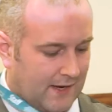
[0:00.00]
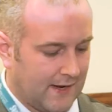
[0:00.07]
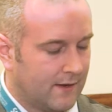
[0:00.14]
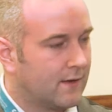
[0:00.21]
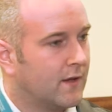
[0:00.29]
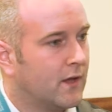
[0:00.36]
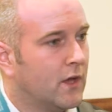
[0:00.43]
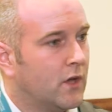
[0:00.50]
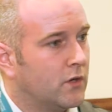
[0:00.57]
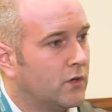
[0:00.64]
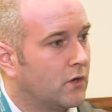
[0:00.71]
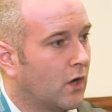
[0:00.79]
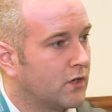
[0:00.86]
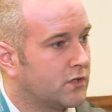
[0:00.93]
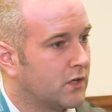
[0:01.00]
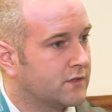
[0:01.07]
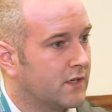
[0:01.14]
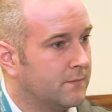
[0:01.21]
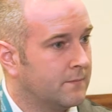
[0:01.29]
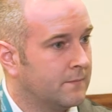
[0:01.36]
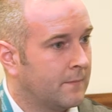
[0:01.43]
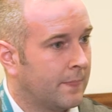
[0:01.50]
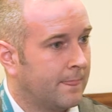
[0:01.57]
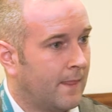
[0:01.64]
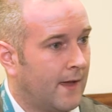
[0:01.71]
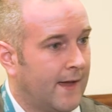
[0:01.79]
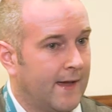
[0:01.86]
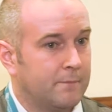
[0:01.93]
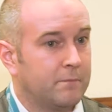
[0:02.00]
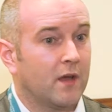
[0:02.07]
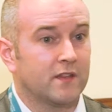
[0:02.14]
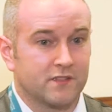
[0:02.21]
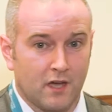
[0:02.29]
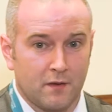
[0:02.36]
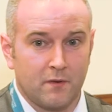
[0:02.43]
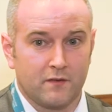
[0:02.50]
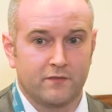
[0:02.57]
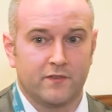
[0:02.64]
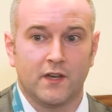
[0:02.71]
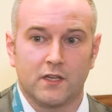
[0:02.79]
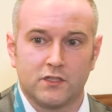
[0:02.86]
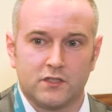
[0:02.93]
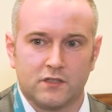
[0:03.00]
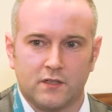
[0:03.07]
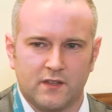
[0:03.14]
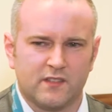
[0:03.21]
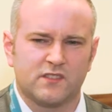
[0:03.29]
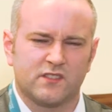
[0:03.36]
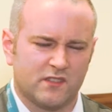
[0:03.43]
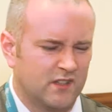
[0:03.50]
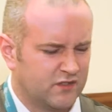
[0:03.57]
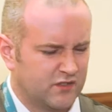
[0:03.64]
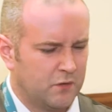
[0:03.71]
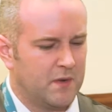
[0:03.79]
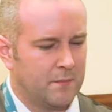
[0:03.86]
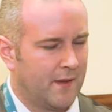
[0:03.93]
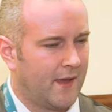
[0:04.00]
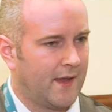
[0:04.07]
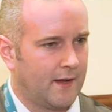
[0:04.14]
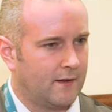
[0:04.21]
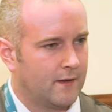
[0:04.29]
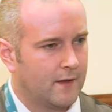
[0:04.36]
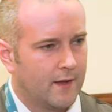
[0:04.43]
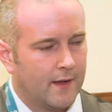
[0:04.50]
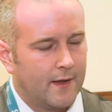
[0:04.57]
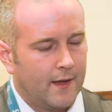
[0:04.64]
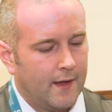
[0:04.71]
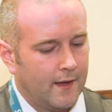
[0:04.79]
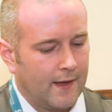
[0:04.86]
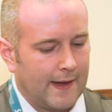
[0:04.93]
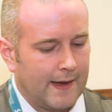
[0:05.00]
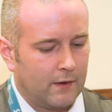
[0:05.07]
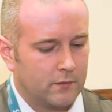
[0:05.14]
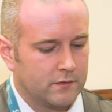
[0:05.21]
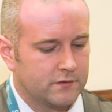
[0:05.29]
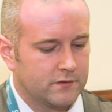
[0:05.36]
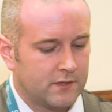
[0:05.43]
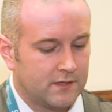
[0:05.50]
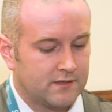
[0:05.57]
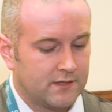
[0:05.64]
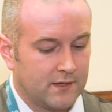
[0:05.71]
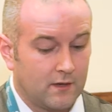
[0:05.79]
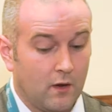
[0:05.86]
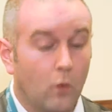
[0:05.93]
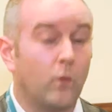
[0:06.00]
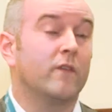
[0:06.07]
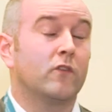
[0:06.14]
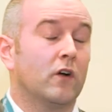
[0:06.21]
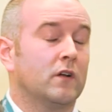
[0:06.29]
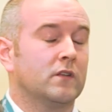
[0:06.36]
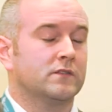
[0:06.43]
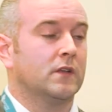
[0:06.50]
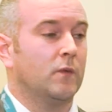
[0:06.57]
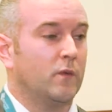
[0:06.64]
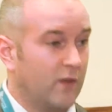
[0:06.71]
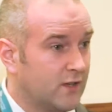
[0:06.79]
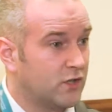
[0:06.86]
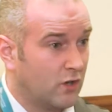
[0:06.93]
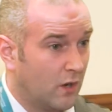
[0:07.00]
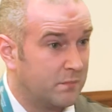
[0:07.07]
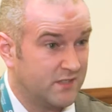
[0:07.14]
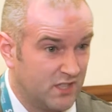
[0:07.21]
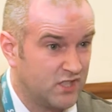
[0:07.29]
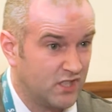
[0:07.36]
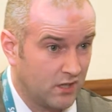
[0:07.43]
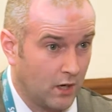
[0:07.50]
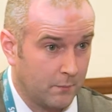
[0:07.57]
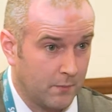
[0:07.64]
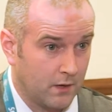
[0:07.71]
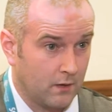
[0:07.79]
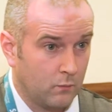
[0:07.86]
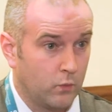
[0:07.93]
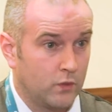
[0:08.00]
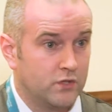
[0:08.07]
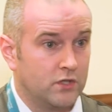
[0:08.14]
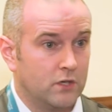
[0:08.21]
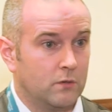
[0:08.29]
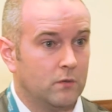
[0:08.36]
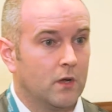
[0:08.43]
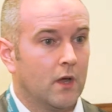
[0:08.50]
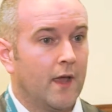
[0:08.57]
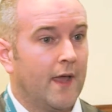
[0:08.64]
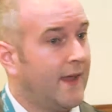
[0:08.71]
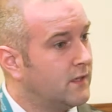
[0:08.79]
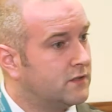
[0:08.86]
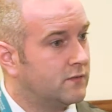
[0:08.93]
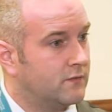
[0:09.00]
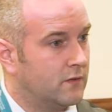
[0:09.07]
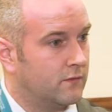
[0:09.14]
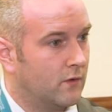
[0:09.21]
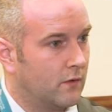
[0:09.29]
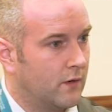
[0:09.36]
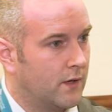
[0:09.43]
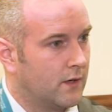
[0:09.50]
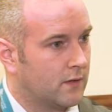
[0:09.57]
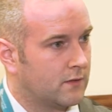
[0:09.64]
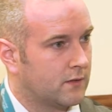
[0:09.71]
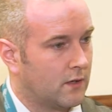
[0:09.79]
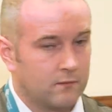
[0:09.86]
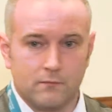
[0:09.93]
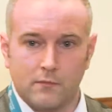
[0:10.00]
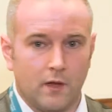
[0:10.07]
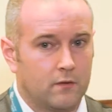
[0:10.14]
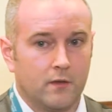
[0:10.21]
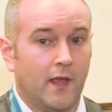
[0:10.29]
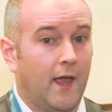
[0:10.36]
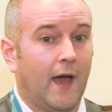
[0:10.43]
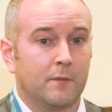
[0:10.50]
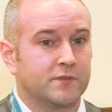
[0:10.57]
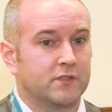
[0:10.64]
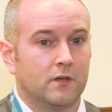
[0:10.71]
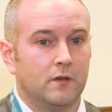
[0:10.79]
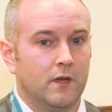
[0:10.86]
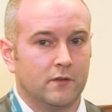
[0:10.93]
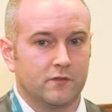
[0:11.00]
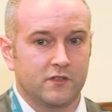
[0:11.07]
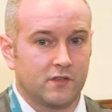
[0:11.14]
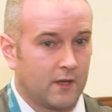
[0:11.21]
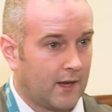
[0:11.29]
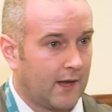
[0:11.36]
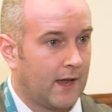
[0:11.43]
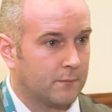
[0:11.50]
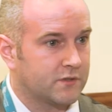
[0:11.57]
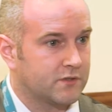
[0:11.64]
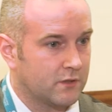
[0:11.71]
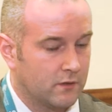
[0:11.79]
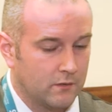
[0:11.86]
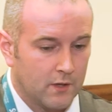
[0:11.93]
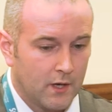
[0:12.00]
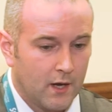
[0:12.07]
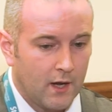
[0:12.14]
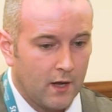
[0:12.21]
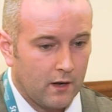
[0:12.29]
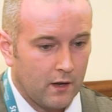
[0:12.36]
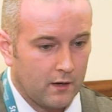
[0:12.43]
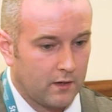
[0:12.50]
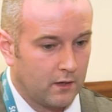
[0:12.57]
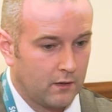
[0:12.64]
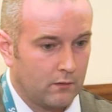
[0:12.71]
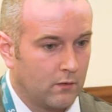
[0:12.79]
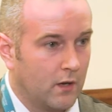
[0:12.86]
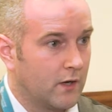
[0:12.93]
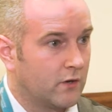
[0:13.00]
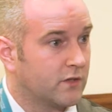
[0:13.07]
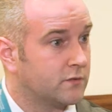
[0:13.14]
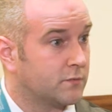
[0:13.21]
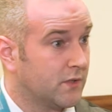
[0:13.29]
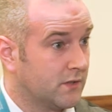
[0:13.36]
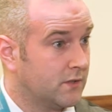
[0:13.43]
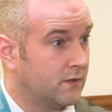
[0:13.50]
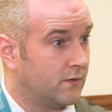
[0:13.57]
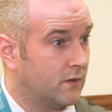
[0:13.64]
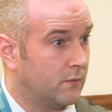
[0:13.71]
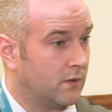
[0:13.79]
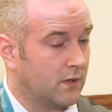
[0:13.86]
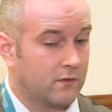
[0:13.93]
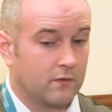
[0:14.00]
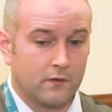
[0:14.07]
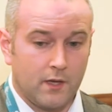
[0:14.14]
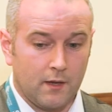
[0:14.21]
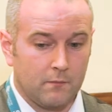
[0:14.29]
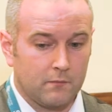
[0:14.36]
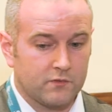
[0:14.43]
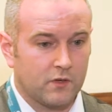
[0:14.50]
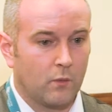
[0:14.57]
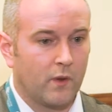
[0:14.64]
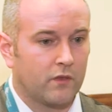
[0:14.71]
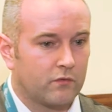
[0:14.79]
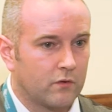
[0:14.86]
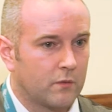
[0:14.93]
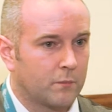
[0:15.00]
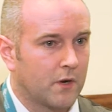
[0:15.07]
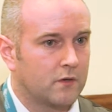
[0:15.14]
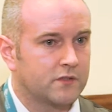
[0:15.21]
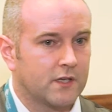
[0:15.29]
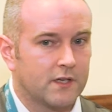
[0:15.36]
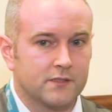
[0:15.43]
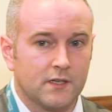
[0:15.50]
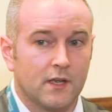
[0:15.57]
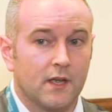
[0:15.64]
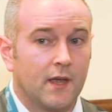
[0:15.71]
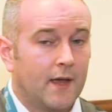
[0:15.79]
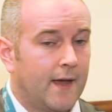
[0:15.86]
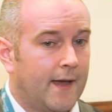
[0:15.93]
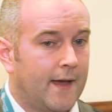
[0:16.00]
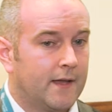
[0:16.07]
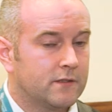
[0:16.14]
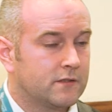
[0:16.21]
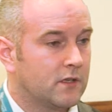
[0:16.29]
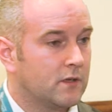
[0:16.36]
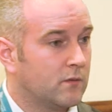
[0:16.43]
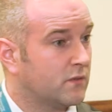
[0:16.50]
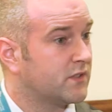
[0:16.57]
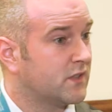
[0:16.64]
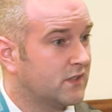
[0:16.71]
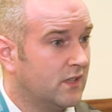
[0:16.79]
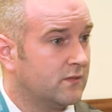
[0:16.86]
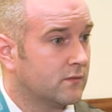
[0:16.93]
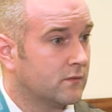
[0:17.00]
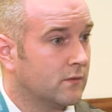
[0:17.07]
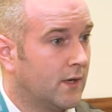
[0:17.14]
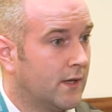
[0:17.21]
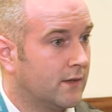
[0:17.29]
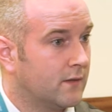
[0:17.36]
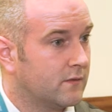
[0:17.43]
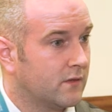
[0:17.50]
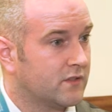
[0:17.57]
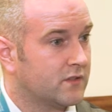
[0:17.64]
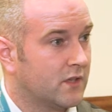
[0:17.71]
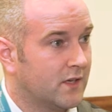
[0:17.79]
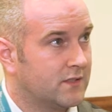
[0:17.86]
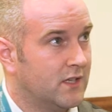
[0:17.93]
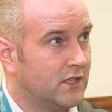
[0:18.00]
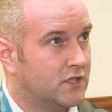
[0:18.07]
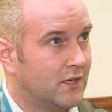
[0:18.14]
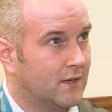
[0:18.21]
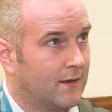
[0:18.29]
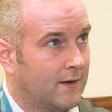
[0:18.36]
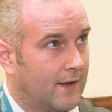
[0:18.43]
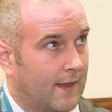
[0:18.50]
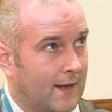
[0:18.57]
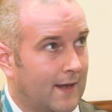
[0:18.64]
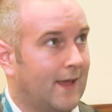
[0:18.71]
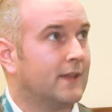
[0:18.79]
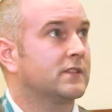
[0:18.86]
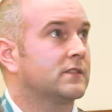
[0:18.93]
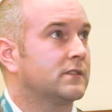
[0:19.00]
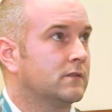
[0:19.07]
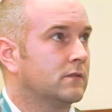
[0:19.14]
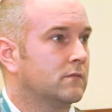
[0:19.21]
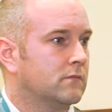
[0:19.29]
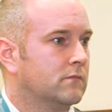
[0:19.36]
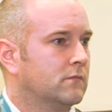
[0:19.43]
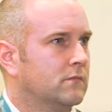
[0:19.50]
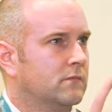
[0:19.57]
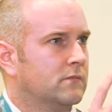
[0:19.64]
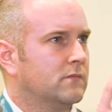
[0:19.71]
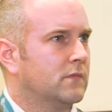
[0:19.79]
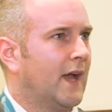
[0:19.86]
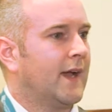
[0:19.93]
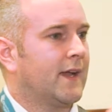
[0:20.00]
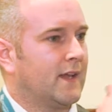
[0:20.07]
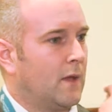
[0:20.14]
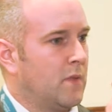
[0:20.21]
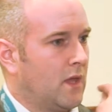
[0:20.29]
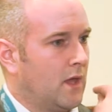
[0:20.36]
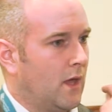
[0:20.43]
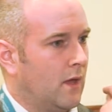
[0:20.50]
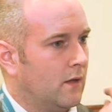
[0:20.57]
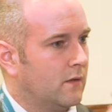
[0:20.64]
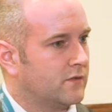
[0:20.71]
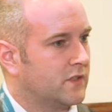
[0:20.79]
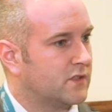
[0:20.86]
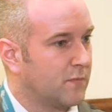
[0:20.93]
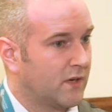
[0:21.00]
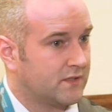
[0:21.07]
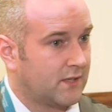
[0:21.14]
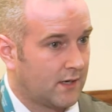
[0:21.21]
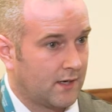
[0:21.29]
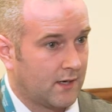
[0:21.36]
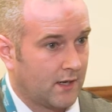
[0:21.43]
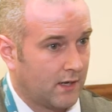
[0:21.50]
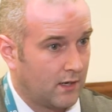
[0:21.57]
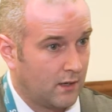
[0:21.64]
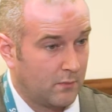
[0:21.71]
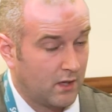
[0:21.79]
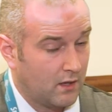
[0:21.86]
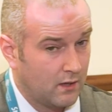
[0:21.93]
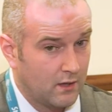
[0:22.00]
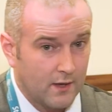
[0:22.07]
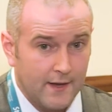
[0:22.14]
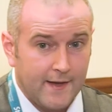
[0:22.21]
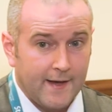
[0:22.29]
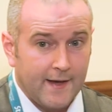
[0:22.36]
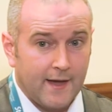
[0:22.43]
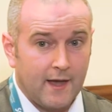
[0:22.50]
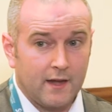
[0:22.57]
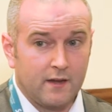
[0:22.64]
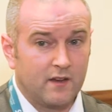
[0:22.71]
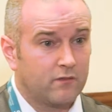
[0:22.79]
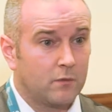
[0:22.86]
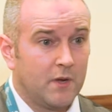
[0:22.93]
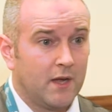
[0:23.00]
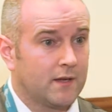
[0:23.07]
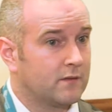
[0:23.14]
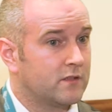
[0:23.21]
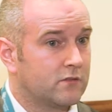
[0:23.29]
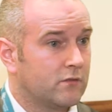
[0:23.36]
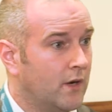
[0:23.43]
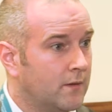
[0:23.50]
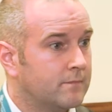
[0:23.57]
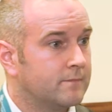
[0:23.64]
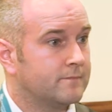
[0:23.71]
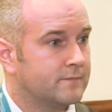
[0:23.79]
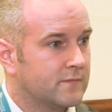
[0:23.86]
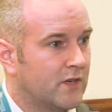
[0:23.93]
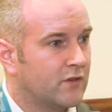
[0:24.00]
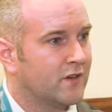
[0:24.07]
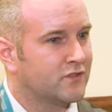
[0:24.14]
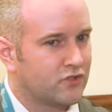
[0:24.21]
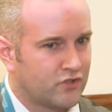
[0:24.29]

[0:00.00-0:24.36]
at New College Nottingham, and by the time I'd finished, there's so many paid hours, they said, oh, we've actually got a position coming up, would you interview for it? And I was like, yeah, absolutely. It was just like an absolute, like, you know, early Christmas present, if you will. And I thought, yeah. So I went through the process and I was successful. And I started teaching last academic year. So this is my second academic year. And never looked back. It's great. There are